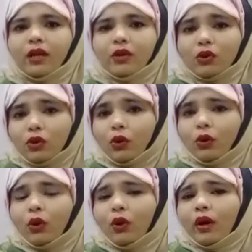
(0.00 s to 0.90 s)

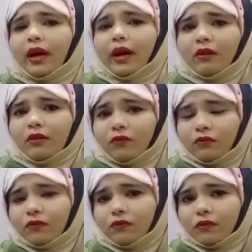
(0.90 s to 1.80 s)
So
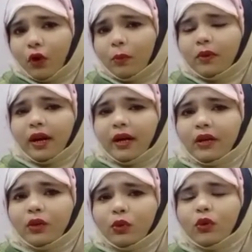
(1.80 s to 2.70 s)
from
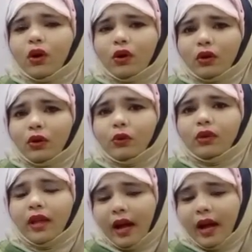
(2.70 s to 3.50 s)
that you conclude